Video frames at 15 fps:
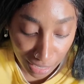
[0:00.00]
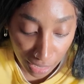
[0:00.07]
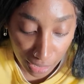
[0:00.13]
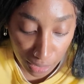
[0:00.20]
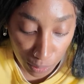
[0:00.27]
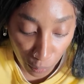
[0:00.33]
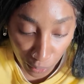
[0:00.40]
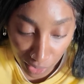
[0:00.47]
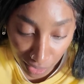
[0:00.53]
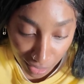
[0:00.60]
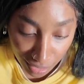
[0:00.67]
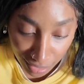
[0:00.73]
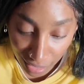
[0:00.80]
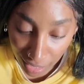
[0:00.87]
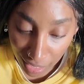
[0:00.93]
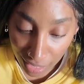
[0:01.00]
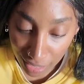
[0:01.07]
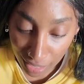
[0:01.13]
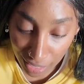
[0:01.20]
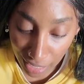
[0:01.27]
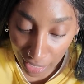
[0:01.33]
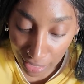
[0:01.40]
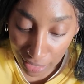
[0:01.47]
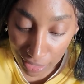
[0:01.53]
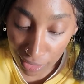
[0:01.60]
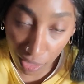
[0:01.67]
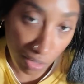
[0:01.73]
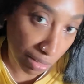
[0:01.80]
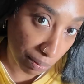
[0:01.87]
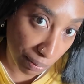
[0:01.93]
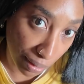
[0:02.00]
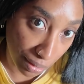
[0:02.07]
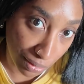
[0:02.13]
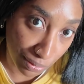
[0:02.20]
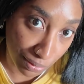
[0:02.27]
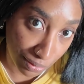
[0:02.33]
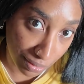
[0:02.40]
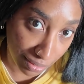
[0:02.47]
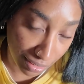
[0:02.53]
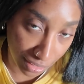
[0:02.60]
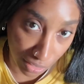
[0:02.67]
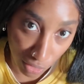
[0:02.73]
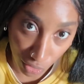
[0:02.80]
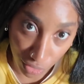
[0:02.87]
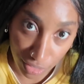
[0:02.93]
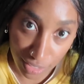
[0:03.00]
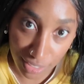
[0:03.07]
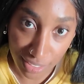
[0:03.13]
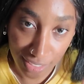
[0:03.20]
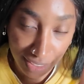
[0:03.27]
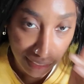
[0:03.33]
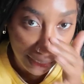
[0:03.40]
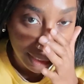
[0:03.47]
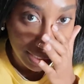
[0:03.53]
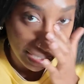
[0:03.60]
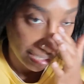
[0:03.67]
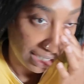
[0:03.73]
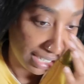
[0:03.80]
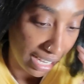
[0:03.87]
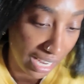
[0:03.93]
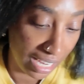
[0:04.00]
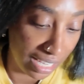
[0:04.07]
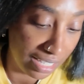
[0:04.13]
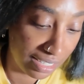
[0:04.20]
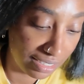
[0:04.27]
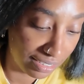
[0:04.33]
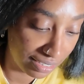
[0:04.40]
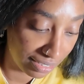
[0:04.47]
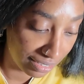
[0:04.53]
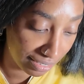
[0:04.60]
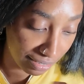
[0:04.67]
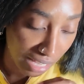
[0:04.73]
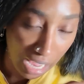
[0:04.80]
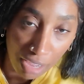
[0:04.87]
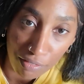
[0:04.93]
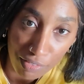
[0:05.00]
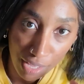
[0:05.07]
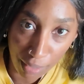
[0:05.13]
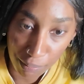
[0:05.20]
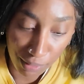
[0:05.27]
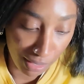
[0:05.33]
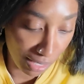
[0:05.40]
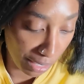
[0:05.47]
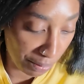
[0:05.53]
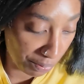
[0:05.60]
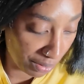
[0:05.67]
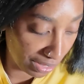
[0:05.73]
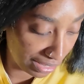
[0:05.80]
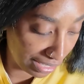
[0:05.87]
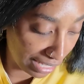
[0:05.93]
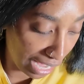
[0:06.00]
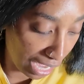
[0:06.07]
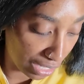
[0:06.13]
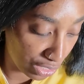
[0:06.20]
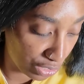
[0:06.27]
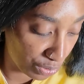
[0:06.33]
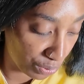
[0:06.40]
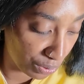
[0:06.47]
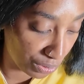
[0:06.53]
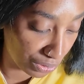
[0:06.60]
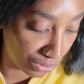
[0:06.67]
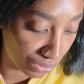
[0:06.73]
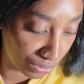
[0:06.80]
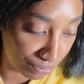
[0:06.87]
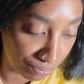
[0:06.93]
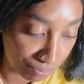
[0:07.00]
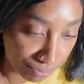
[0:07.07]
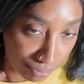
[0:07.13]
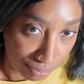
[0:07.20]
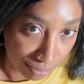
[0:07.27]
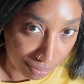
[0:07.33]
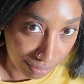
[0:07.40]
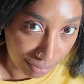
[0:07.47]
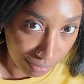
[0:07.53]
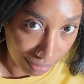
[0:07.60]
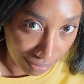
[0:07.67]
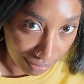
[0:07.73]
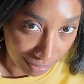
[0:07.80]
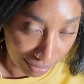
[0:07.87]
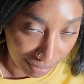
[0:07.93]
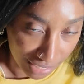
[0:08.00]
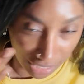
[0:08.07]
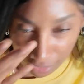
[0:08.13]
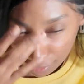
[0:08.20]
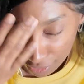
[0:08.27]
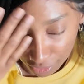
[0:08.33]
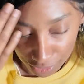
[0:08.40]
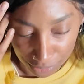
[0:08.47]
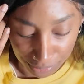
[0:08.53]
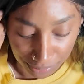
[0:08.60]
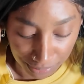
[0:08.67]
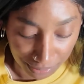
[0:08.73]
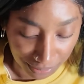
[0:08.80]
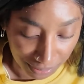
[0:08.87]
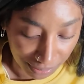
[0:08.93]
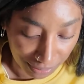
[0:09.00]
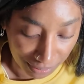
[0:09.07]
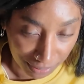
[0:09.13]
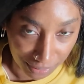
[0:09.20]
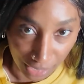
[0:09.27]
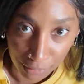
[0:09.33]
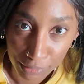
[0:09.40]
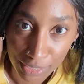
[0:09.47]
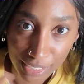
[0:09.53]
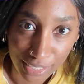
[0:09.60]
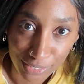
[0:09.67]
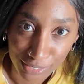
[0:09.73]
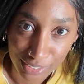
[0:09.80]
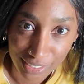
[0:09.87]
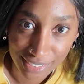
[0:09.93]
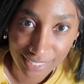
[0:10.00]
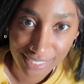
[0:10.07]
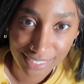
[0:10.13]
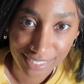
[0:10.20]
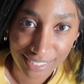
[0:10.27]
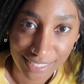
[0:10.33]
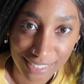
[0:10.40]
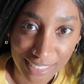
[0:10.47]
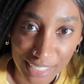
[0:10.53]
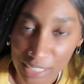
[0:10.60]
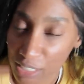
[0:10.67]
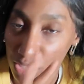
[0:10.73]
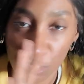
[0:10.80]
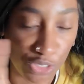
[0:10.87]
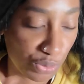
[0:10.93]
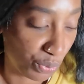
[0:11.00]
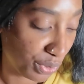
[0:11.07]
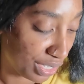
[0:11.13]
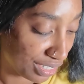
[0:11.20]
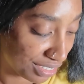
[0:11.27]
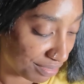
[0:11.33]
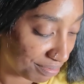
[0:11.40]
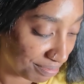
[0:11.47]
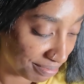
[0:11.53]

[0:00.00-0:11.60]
It's weird. Like I can talk about the art and have that be that, but the actual, I don't know, everything else, it's just weird.